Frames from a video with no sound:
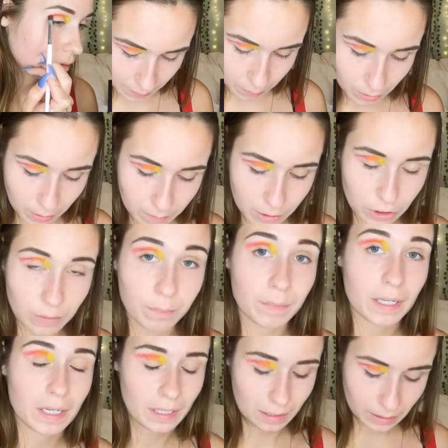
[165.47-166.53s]
I pretty much
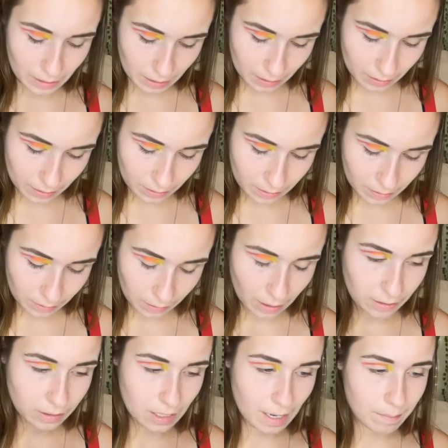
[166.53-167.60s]
immediately
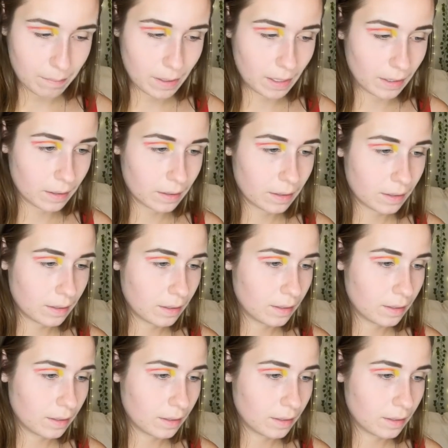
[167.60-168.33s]
lost that pink.